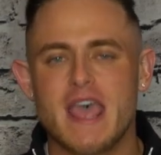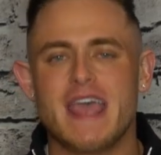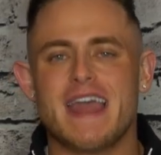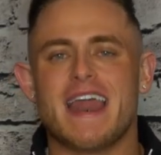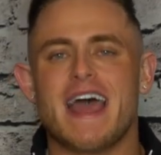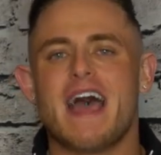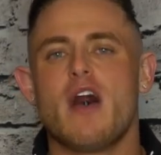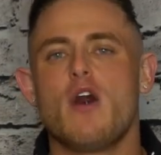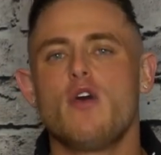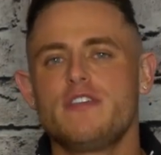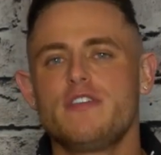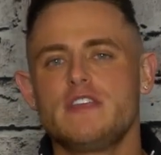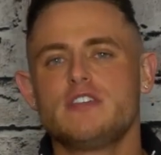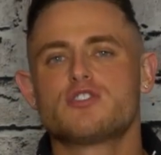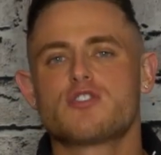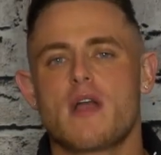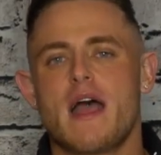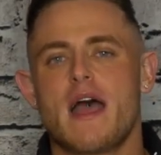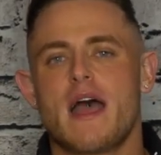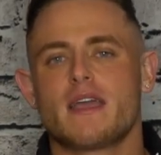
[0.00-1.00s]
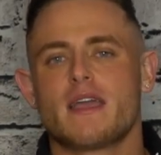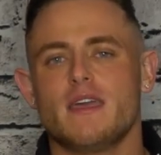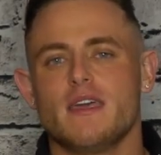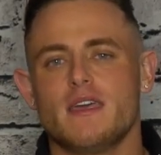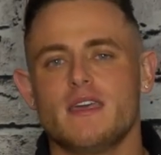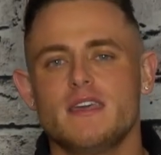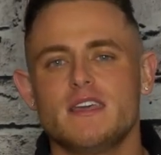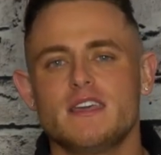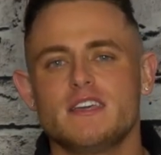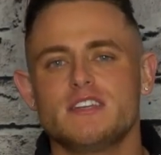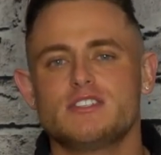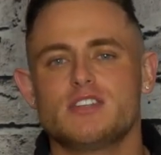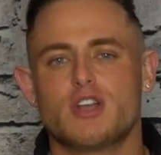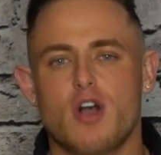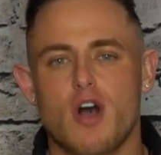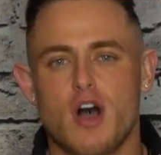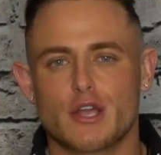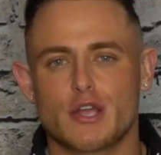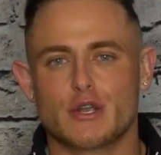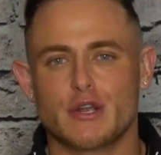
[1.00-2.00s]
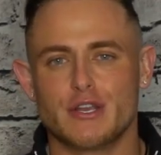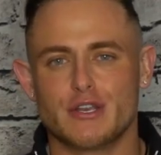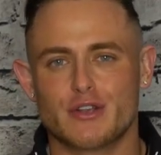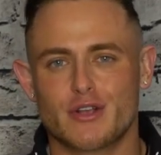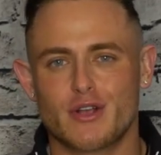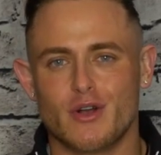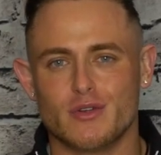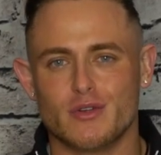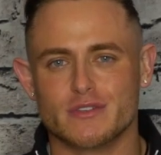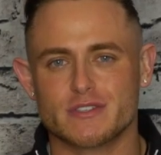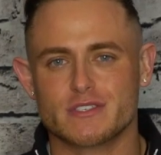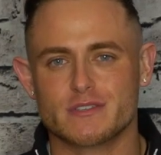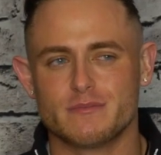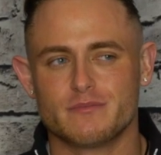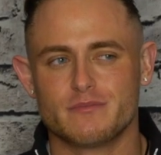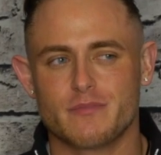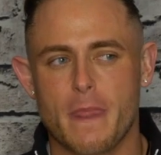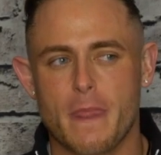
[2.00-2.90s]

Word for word: and a healthy track to conquering your goals.